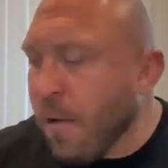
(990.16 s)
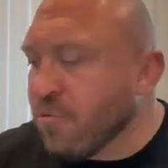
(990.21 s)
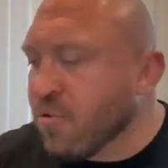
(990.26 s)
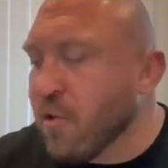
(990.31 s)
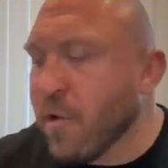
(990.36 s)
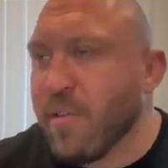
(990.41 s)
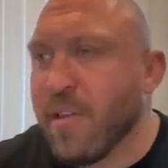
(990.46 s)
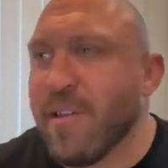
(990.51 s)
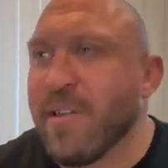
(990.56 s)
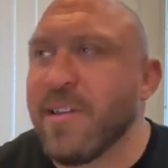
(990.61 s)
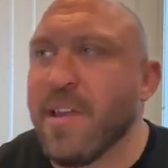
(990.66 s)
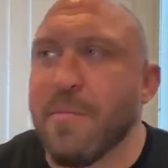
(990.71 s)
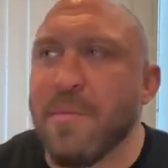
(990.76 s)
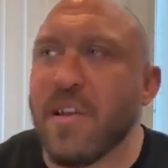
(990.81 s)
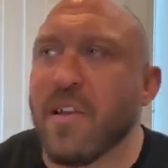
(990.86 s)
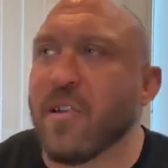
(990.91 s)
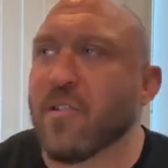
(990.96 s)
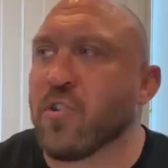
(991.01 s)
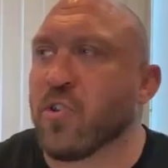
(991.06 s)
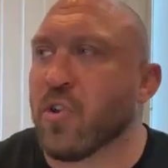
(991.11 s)
Okay, they didn't give
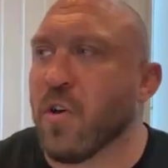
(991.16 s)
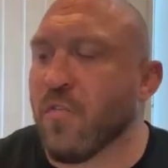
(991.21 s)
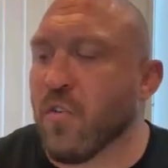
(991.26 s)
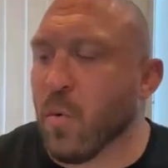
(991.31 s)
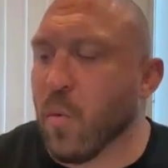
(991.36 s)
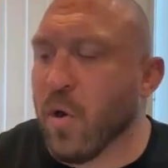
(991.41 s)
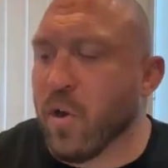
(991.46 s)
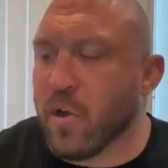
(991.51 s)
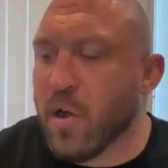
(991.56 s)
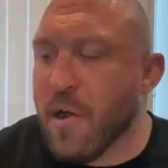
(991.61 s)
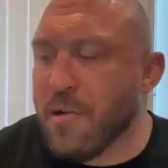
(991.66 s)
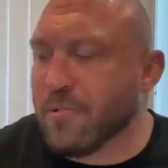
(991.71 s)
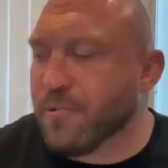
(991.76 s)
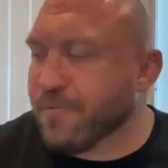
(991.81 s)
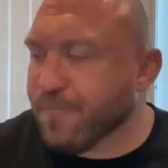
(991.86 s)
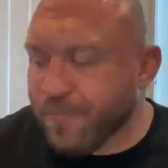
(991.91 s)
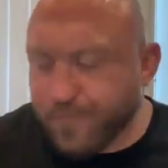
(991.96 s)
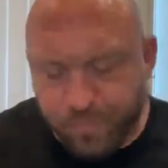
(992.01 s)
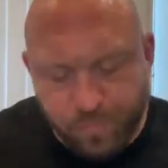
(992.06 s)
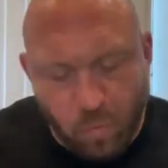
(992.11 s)
me any silverware, guys.
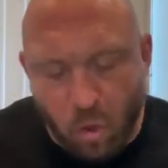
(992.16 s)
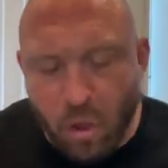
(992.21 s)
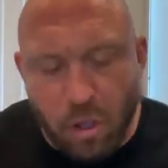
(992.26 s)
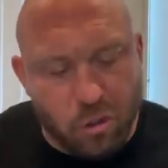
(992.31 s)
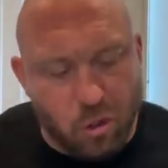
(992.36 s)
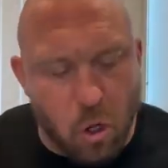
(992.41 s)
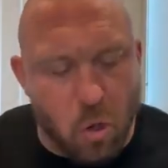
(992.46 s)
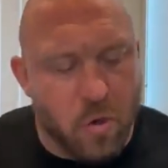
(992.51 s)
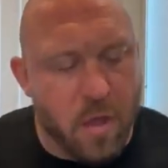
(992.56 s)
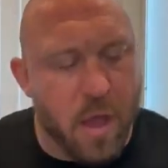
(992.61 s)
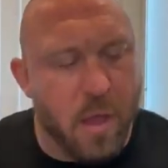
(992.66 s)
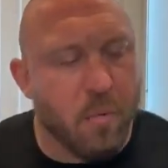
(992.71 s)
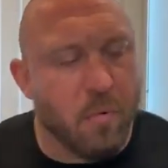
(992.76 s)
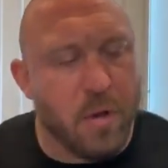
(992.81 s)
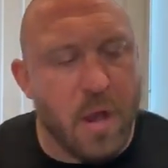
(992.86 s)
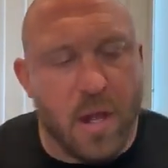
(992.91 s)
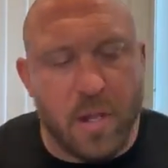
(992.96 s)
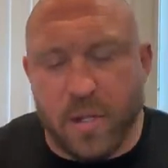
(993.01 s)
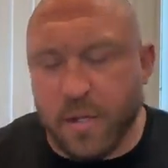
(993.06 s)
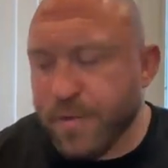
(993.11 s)
It's okay. We're
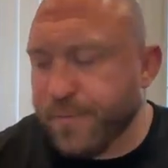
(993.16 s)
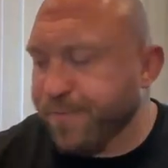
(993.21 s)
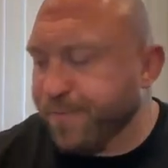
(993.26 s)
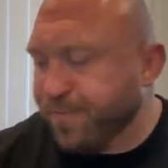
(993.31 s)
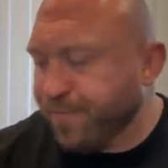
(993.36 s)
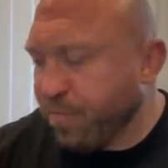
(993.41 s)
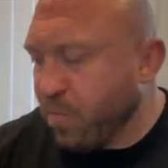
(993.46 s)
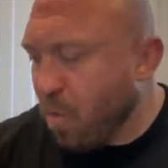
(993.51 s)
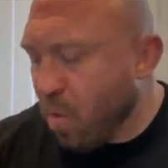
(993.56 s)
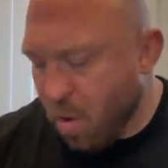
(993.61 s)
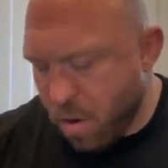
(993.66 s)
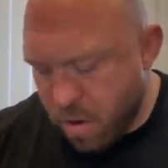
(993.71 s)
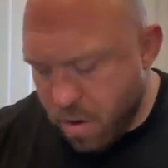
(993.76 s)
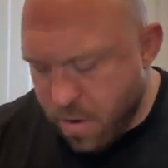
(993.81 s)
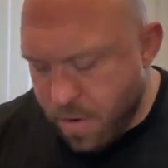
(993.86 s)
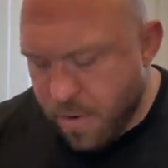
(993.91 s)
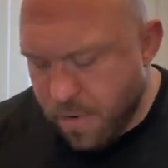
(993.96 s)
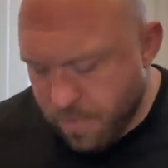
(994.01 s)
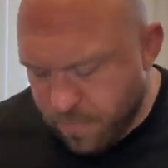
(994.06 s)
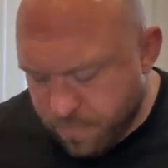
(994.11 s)
not going to,
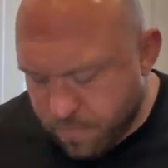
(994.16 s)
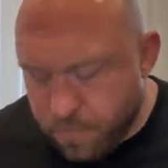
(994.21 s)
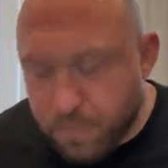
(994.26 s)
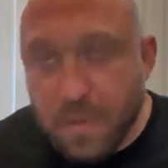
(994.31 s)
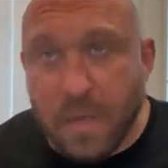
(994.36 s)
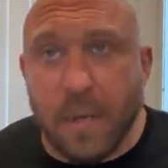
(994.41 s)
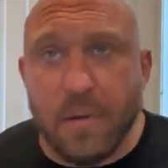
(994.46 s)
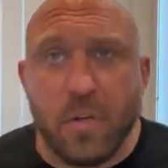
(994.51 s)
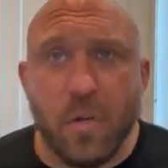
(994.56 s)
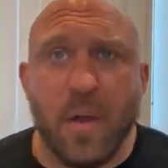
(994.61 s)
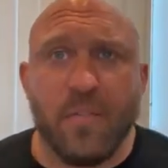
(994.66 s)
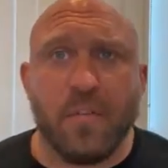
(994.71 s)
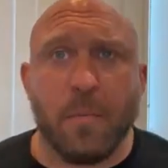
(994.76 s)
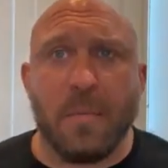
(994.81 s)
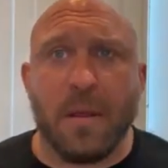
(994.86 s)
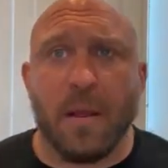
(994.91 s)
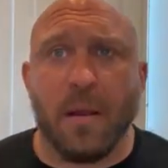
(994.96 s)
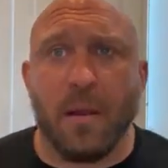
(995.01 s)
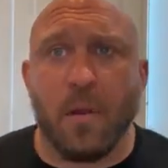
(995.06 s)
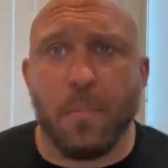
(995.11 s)
but I do have to
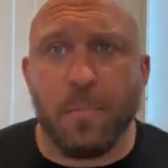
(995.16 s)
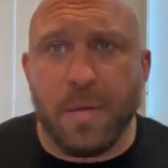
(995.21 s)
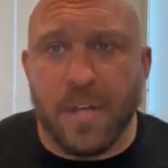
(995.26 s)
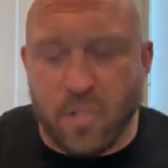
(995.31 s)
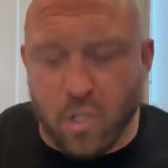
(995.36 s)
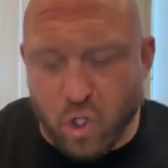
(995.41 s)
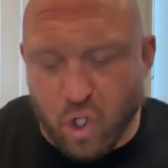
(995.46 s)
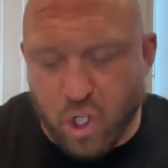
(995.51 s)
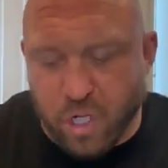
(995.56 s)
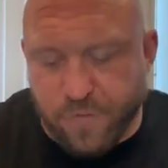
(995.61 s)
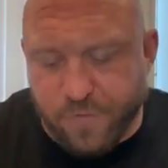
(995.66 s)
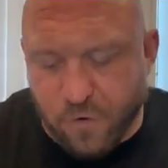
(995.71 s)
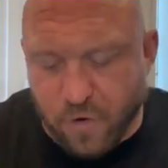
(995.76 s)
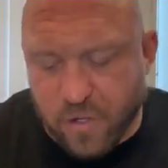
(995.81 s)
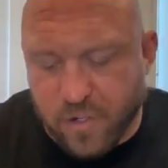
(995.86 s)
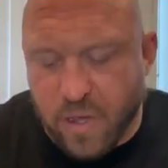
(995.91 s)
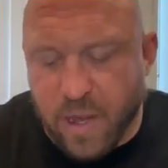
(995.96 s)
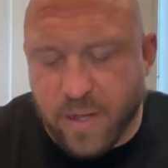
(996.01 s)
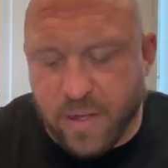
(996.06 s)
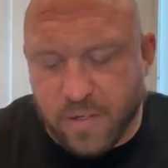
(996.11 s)
be a little piece of shit for
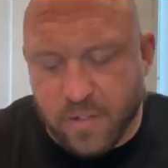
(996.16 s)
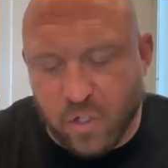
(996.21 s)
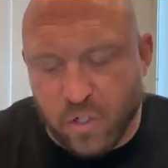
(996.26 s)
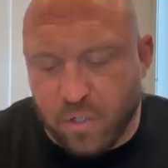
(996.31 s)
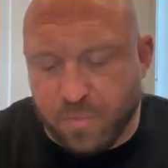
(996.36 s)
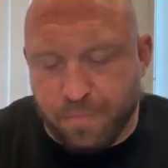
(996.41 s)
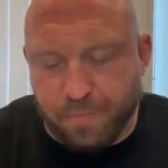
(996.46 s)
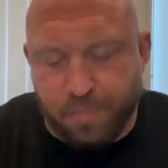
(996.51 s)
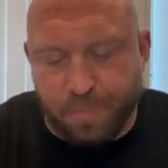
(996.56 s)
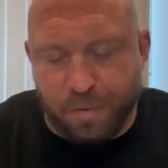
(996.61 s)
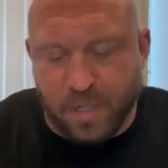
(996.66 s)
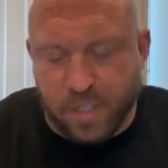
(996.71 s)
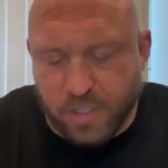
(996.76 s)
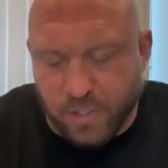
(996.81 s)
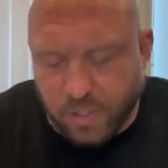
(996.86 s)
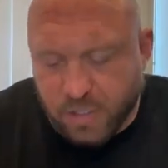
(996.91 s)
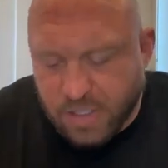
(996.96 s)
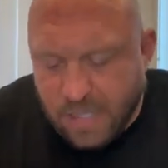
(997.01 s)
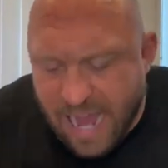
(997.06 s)
a second. Just please.